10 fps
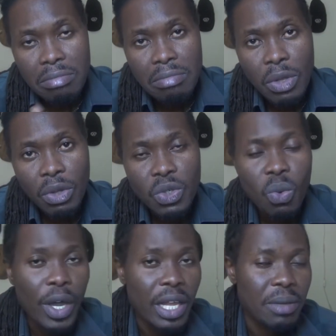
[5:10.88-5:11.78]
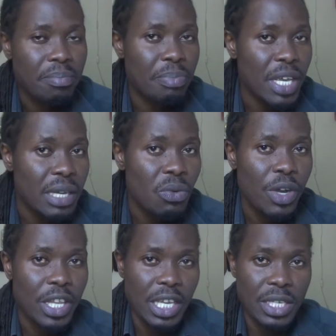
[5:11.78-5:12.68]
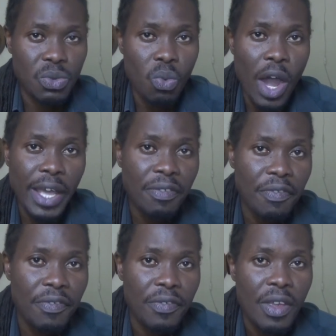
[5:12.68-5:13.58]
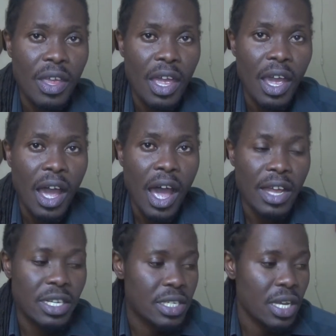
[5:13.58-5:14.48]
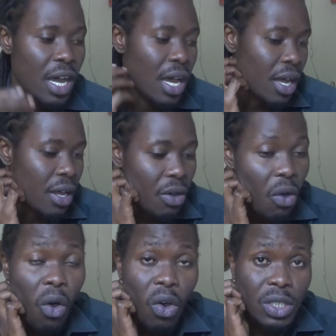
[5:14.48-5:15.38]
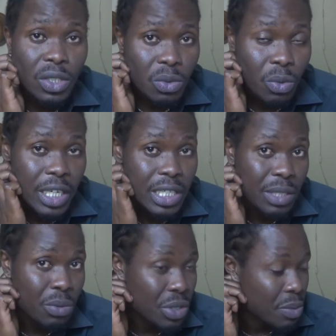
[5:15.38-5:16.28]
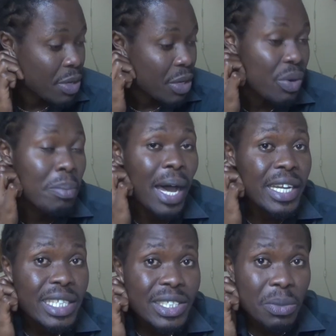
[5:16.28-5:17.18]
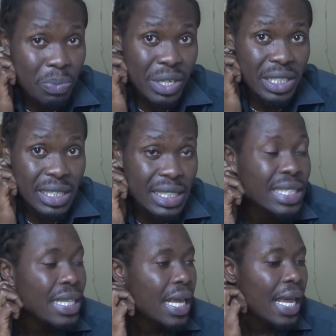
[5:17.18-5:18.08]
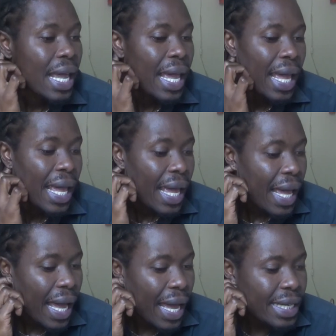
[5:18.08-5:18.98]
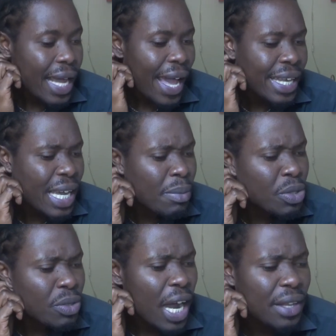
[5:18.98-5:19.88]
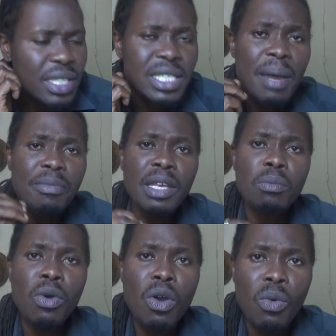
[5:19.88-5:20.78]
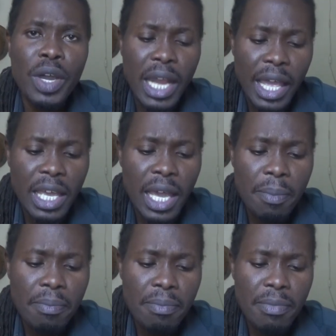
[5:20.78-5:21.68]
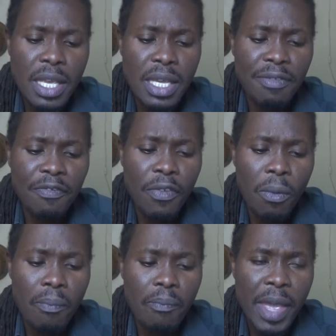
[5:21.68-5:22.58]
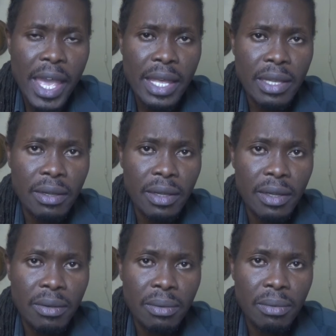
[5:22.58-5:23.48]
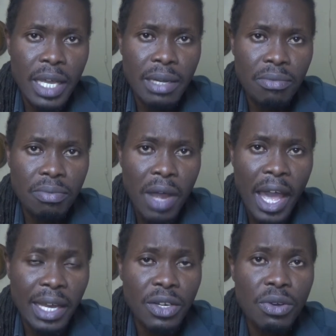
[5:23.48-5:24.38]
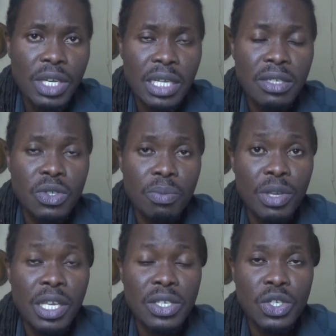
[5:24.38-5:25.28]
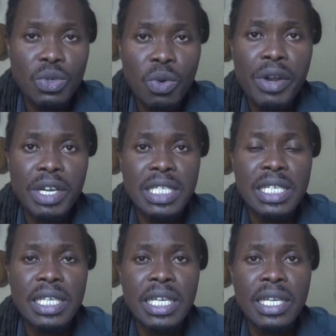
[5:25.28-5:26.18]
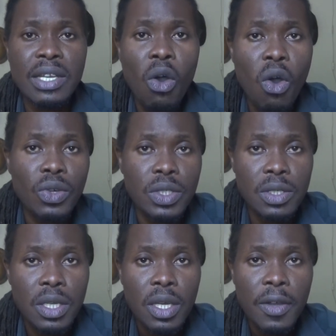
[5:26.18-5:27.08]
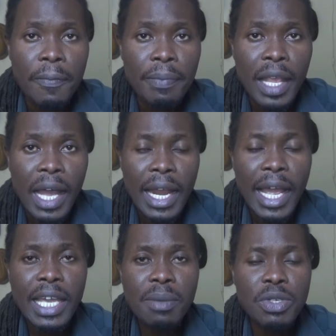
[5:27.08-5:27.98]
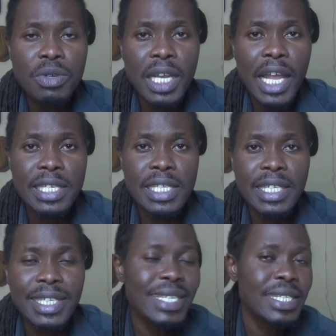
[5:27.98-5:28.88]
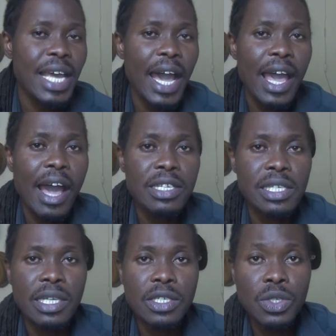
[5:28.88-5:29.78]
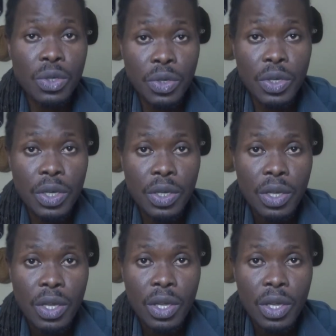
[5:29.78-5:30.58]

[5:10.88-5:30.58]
not well being with his wife at uh, court when he was being remanded to prison. And I came to gather something more when I came in for bail, when I had gone in to be his surety in court. And I came to realize that this guy actually took